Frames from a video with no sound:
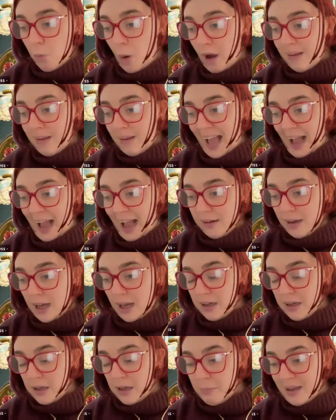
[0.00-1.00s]
Was Anne
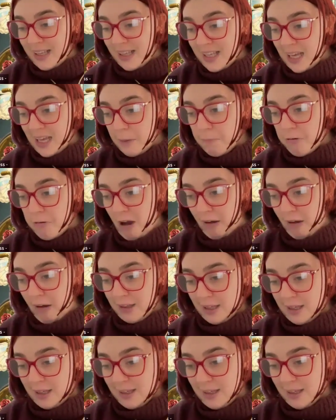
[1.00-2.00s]
a committed
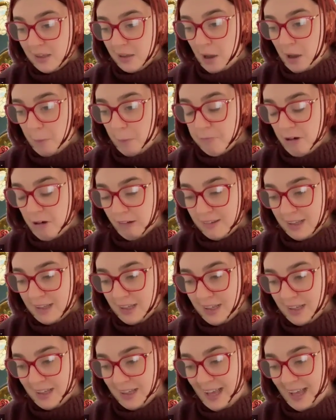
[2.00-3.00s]

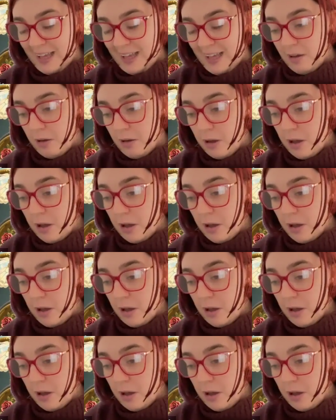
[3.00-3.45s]
Protestant